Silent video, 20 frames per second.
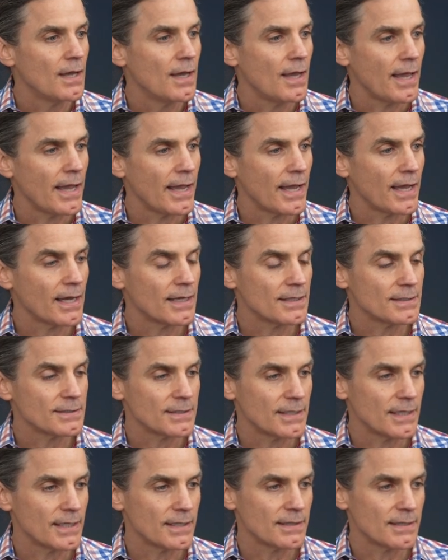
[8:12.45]
And
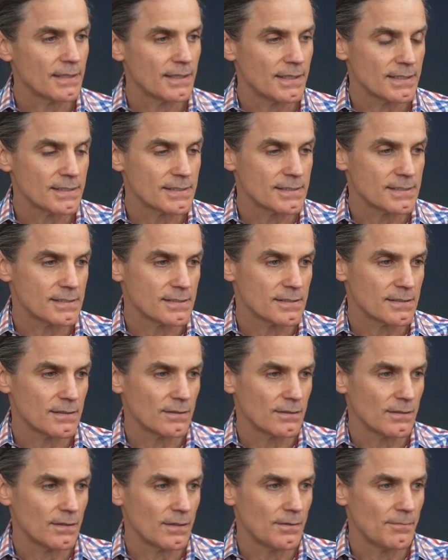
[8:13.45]
in this
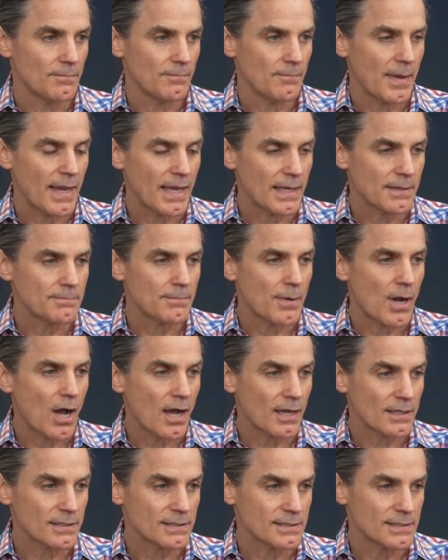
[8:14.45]
main
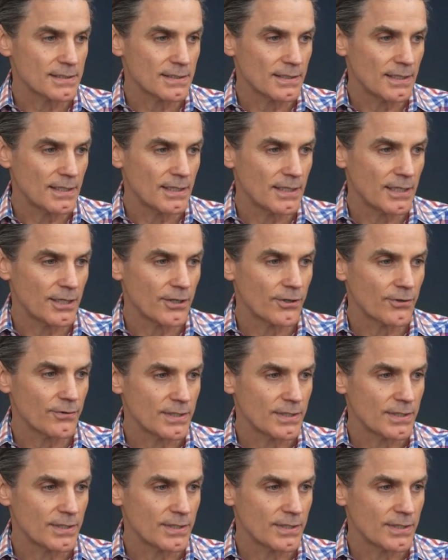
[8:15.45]
box here,